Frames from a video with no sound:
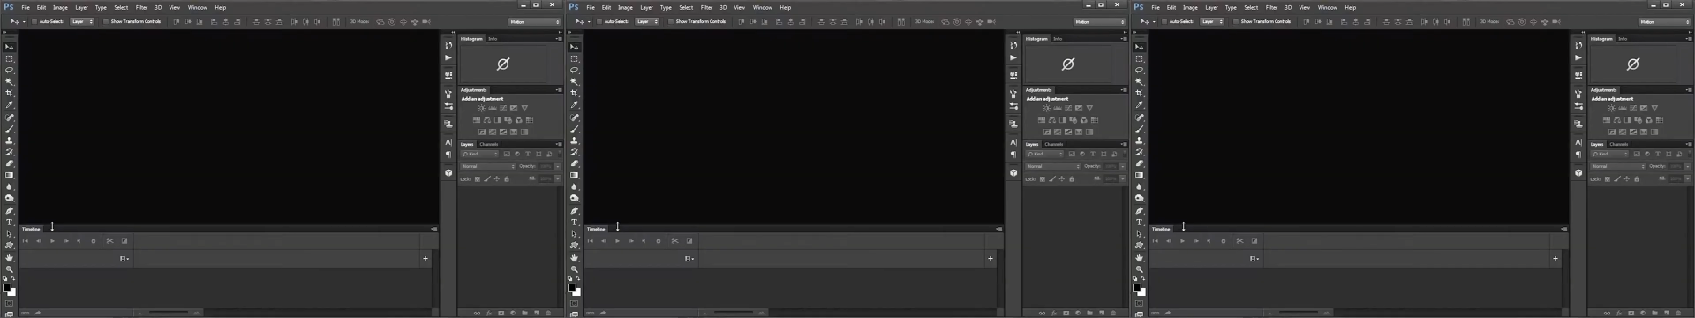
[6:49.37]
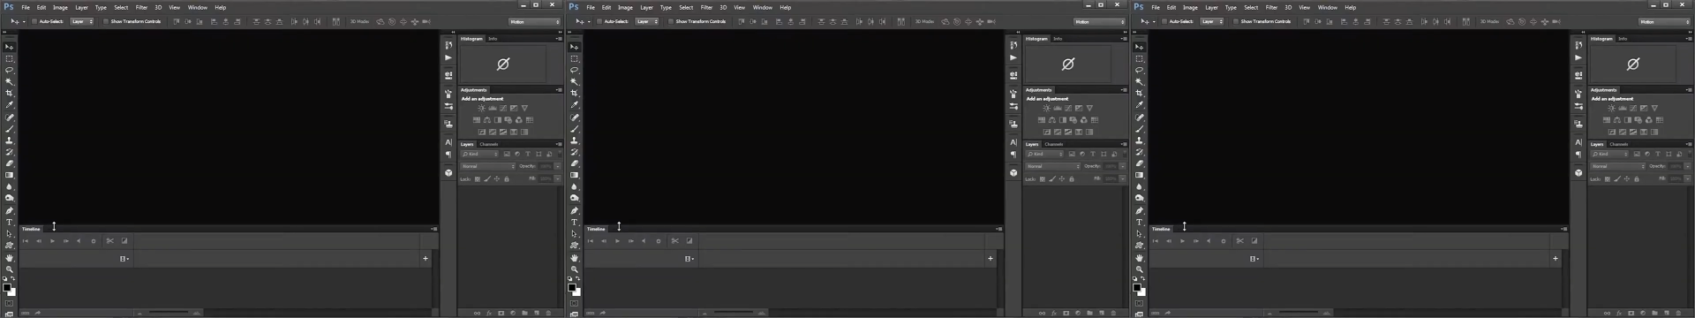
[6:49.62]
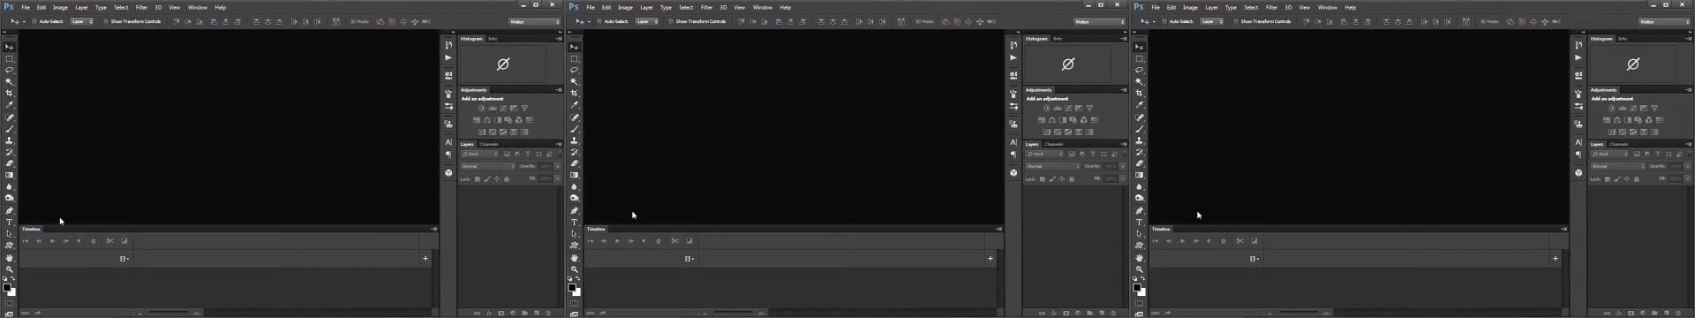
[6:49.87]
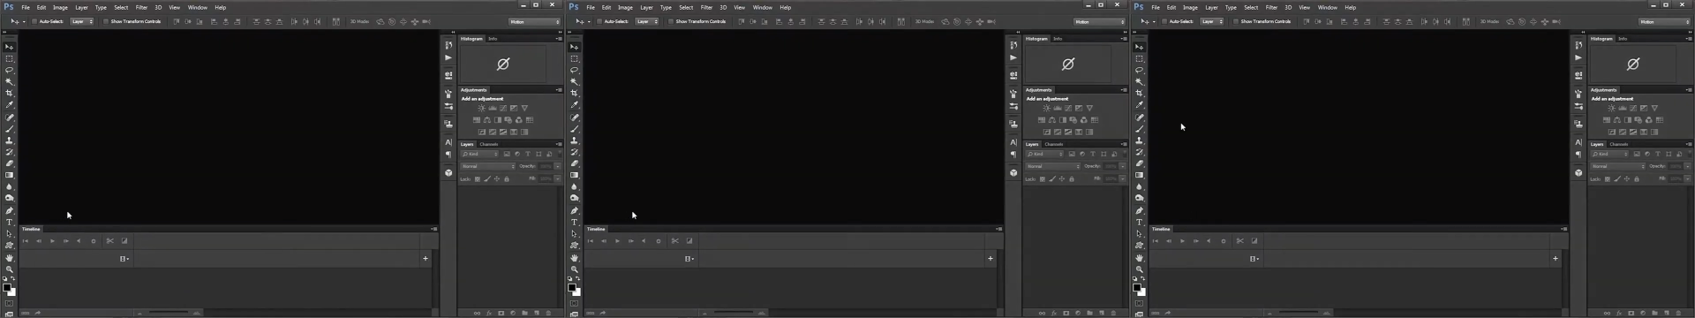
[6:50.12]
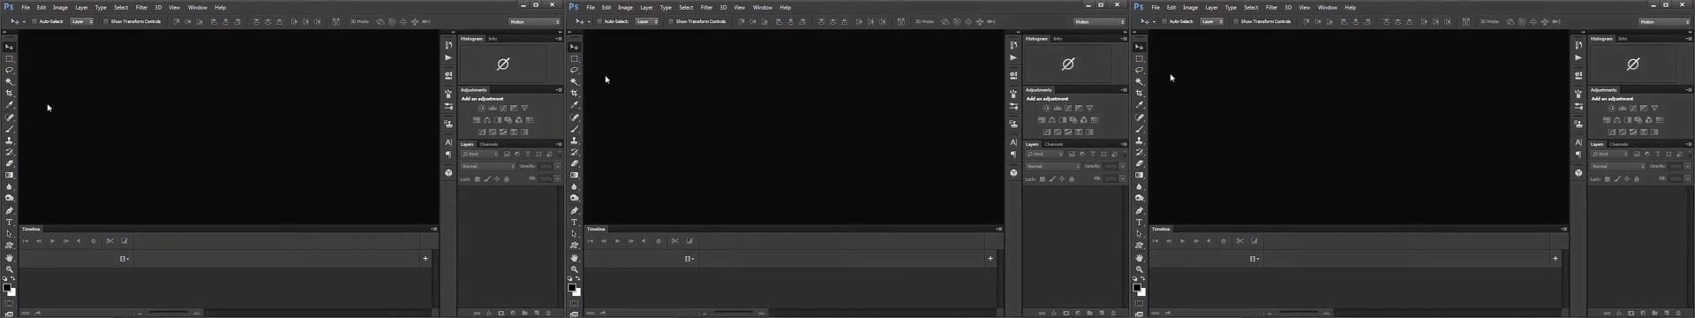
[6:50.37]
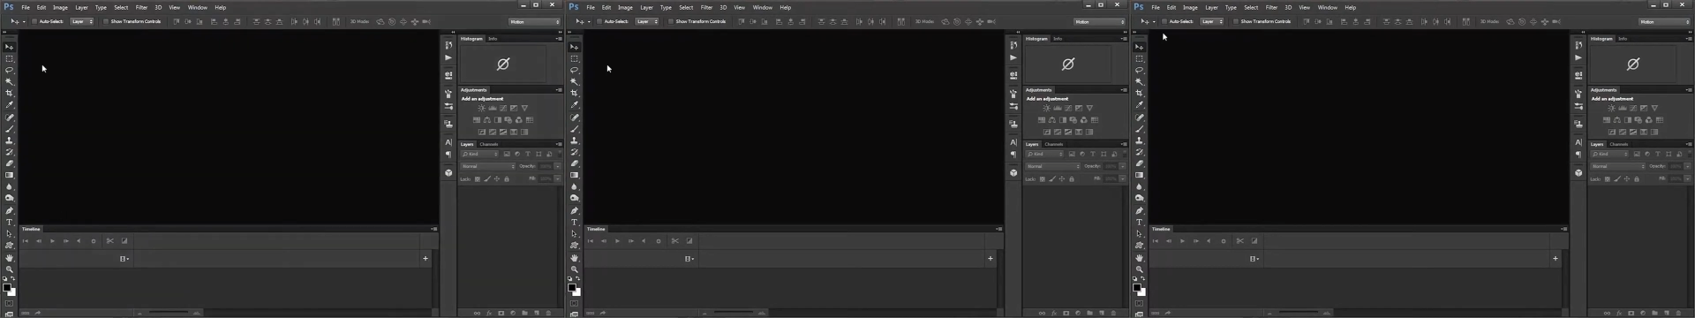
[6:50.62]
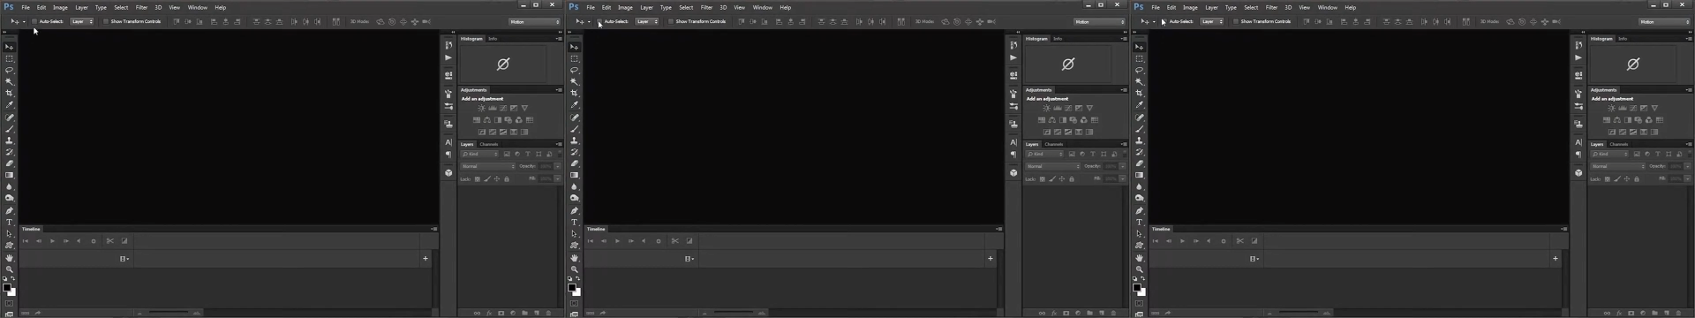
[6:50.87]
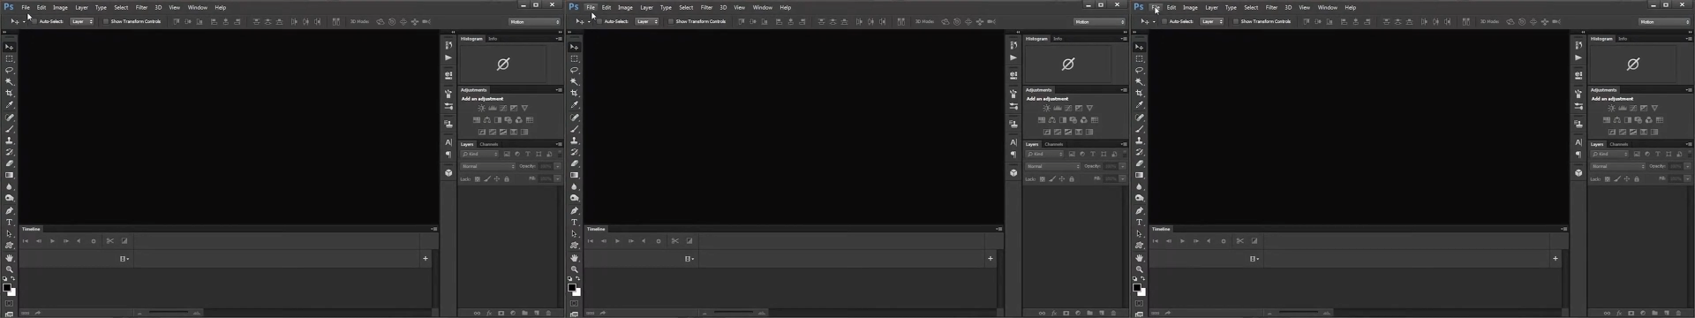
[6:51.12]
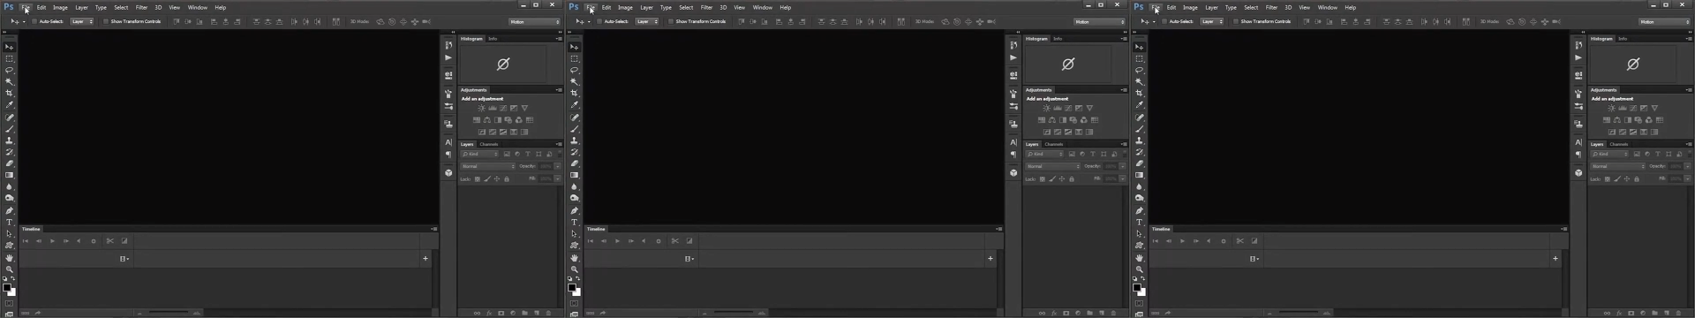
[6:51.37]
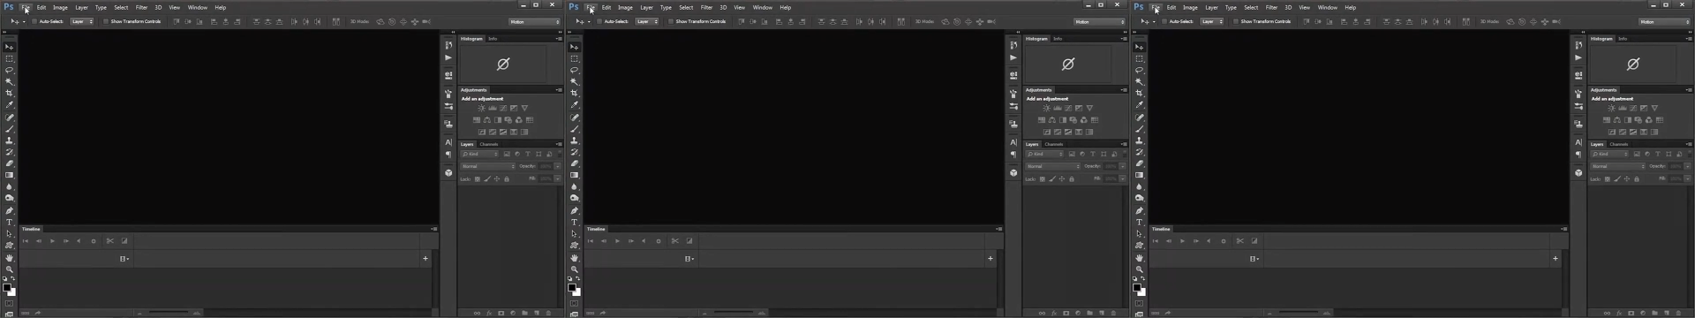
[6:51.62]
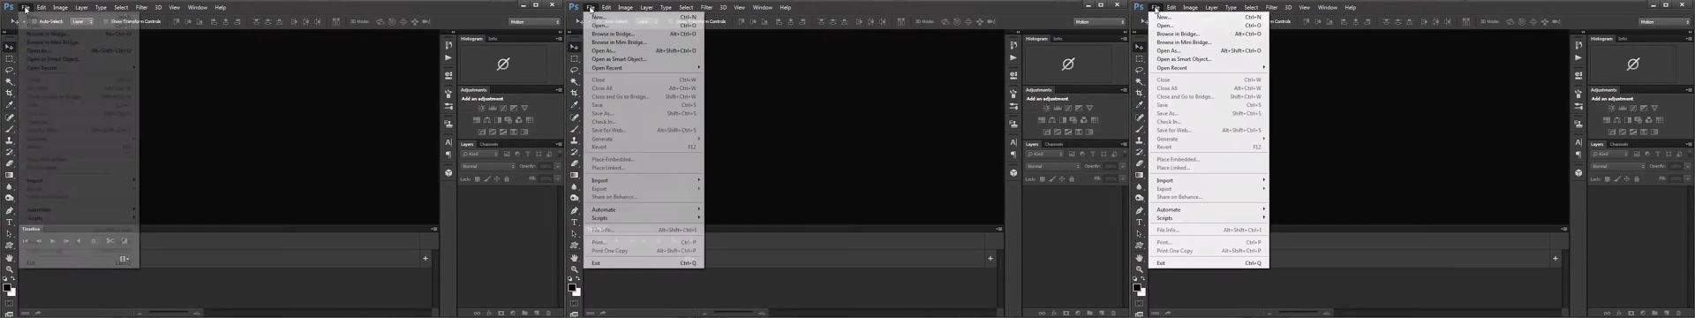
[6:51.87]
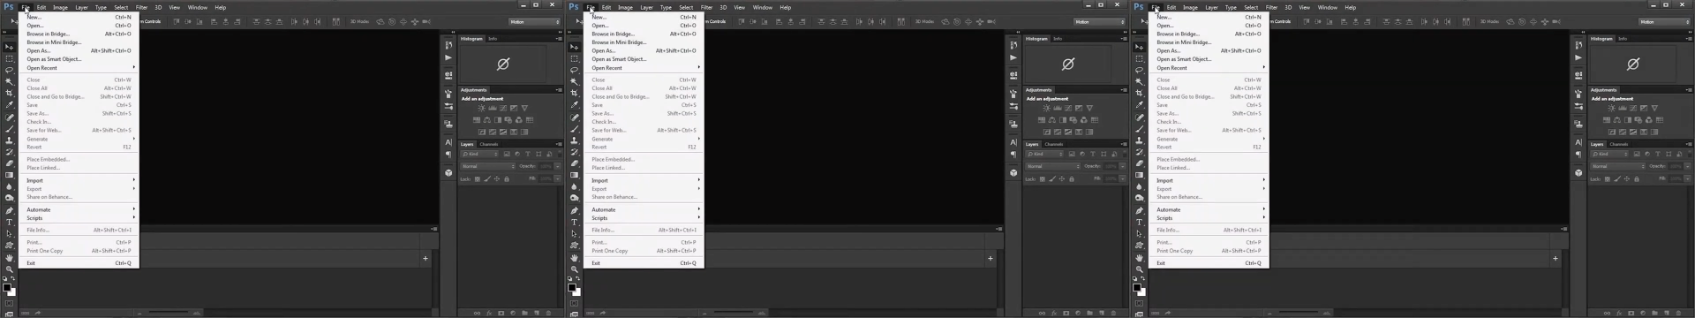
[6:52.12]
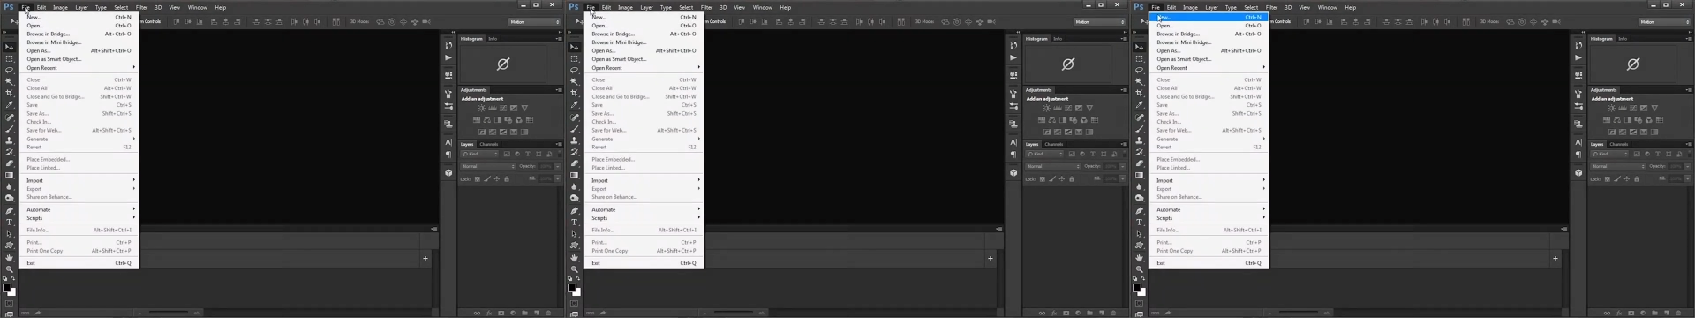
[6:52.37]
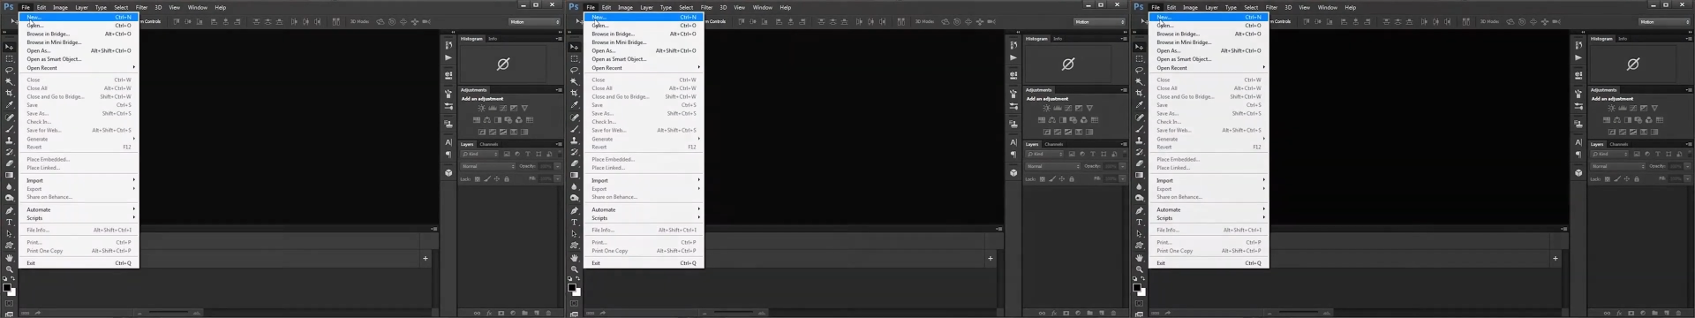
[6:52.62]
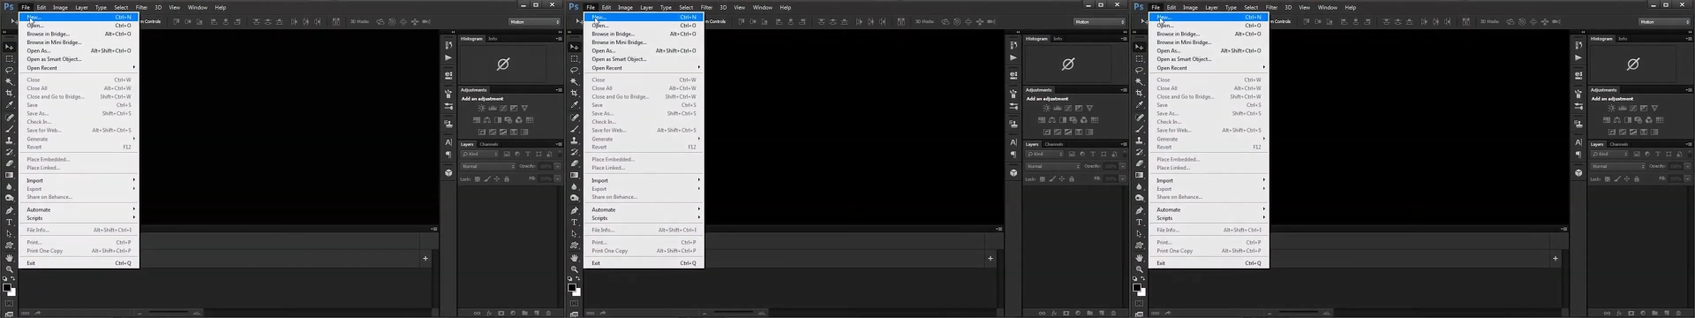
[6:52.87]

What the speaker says: No face is visible, so there are no lips to read.